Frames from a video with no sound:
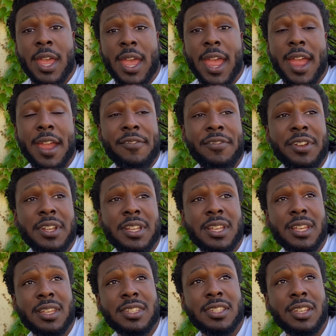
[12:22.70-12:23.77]
Every
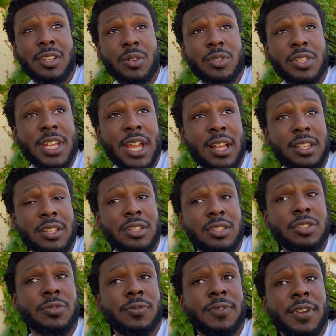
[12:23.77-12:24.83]
single challenge
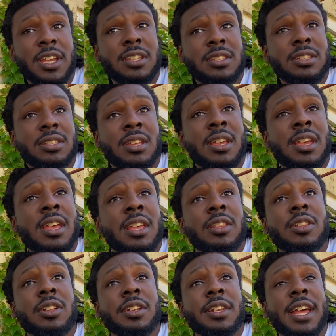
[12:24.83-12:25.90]
you face,
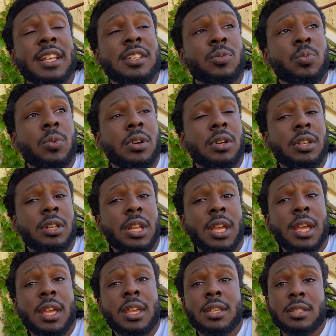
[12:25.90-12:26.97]
the next one
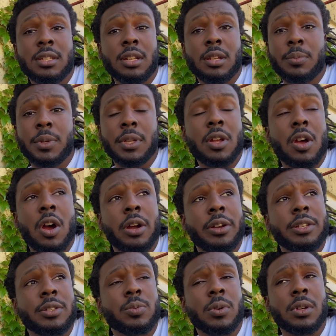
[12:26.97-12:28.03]
is gonna be the
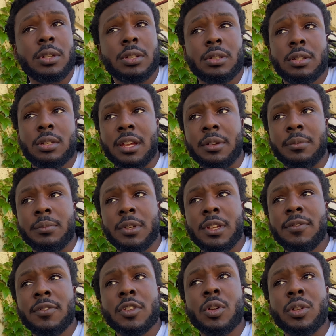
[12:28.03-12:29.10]
hardest one. And
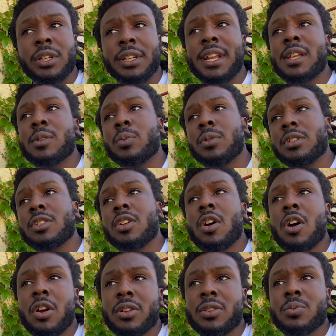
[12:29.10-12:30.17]
even though the next one is the
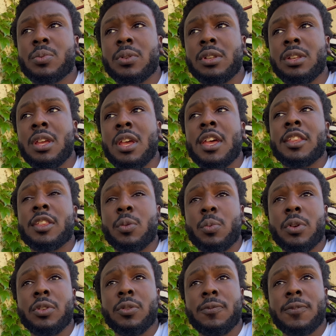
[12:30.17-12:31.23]
hardest one, the
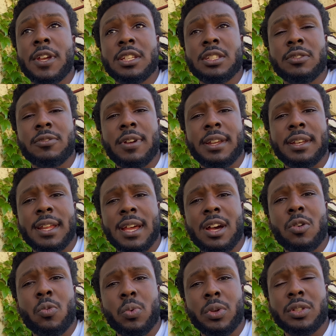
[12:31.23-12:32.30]
one you're facing right now
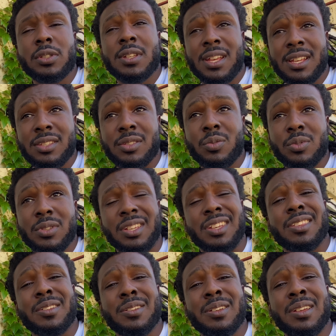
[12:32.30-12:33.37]
will test you to
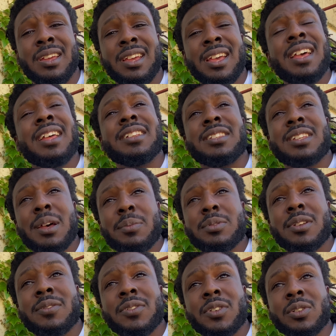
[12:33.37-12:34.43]
the depths
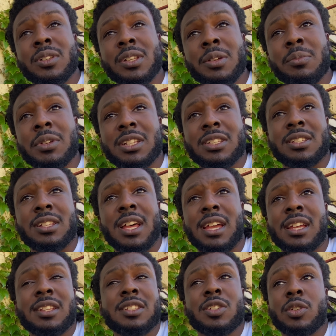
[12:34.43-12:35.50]
of your limits,
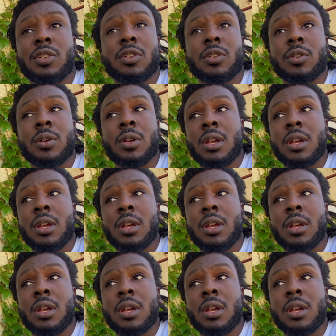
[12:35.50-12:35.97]
like till your